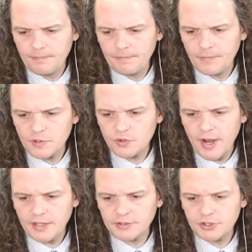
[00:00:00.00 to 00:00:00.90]

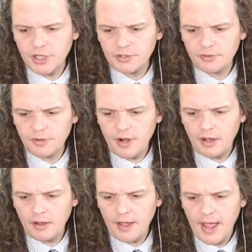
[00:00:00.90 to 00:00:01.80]
transgender
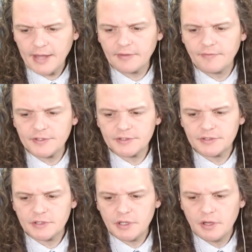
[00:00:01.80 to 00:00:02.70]

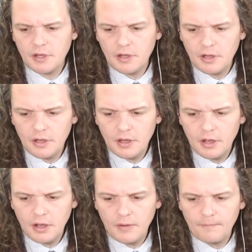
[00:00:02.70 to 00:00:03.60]
activists,
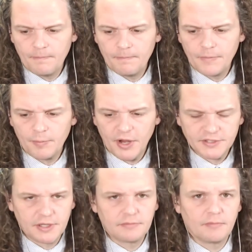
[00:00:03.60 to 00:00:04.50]
the
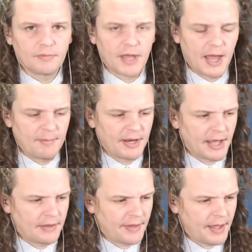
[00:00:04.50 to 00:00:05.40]
president commenting
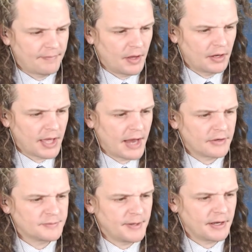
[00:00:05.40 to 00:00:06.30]
on that.
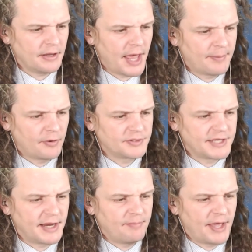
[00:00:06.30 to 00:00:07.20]
Congressman Clyburn
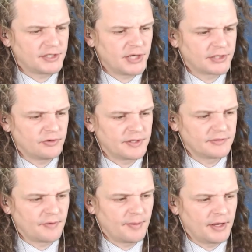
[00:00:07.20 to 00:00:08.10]
said it best yesterday. This is
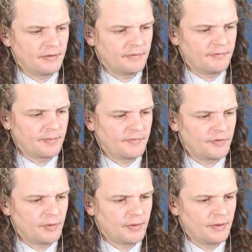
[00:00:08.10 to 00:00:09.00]
from a viewer.